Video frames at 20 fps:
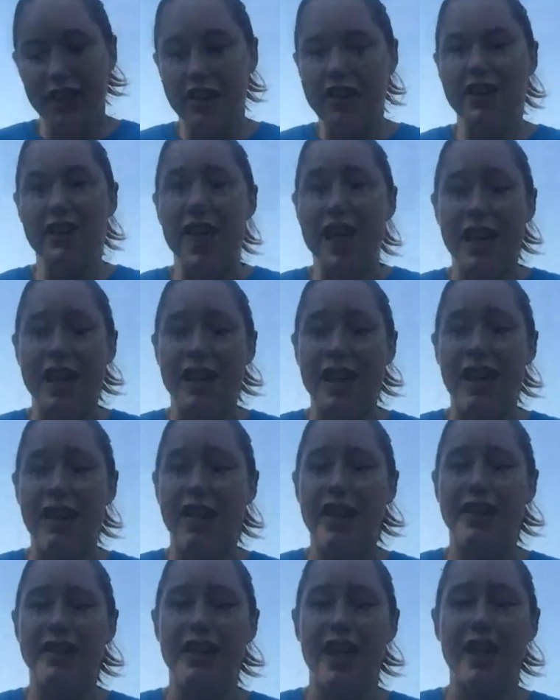
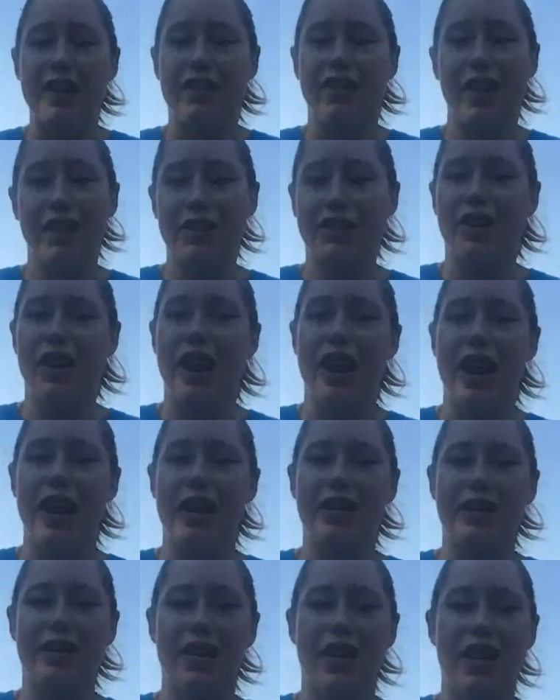psychedelics and cluster
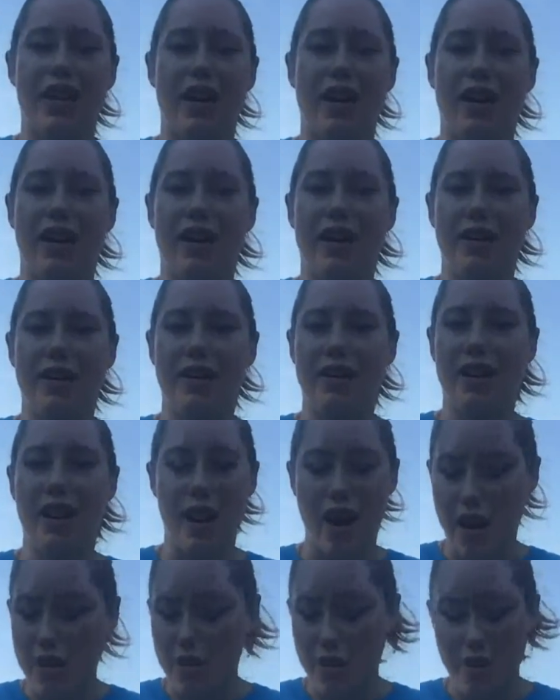headaches are an
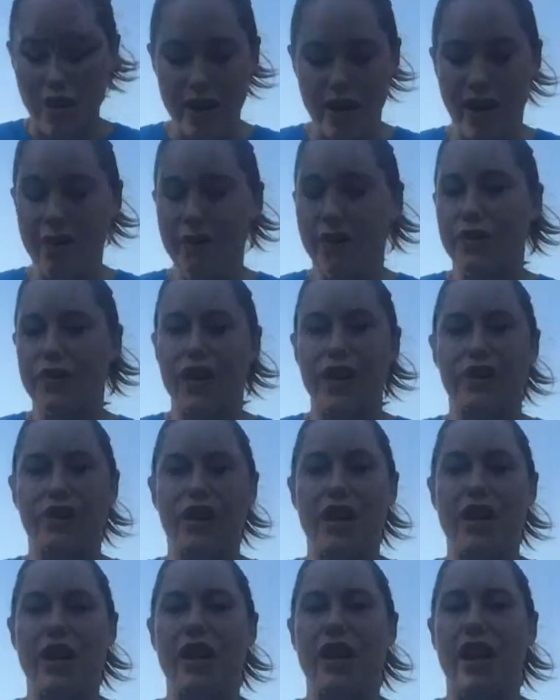ongoing
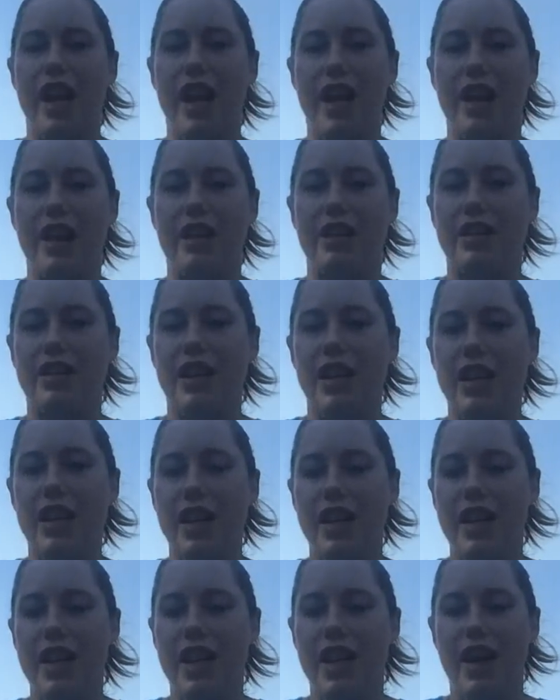conversation, and
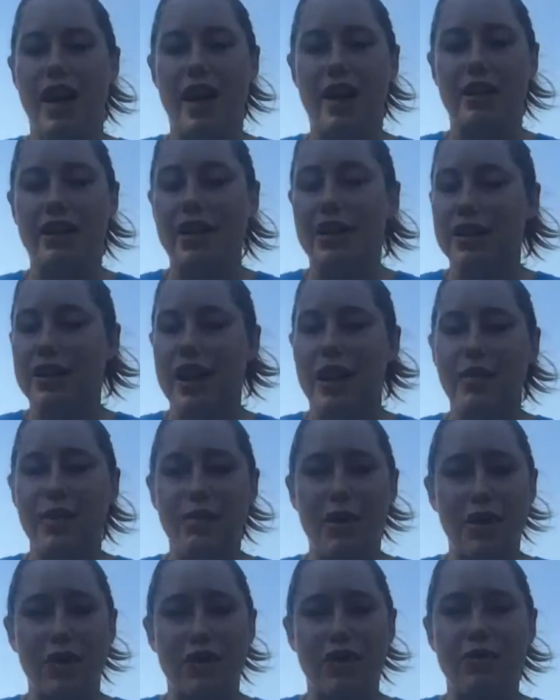psilocybin
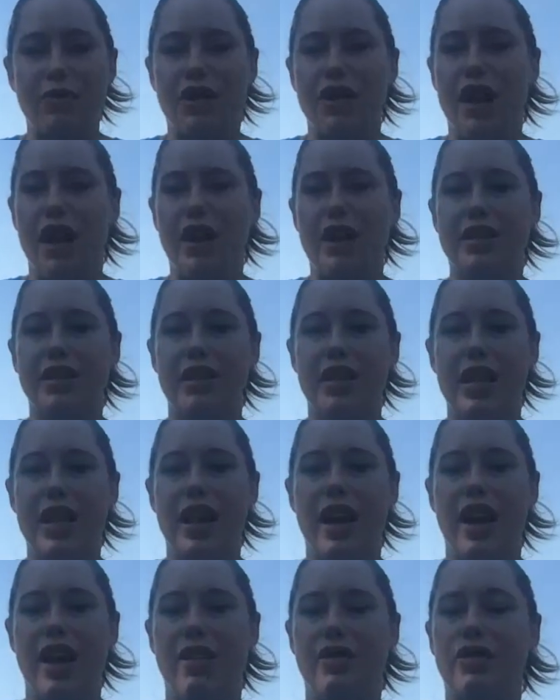mushrooms and LSD
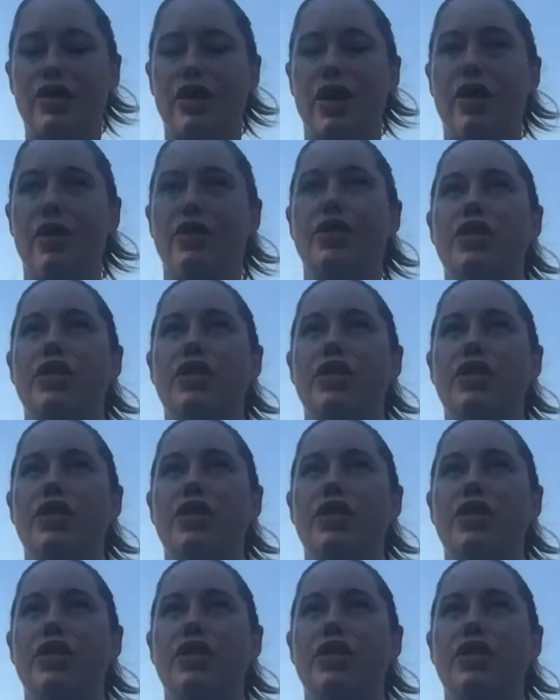have shown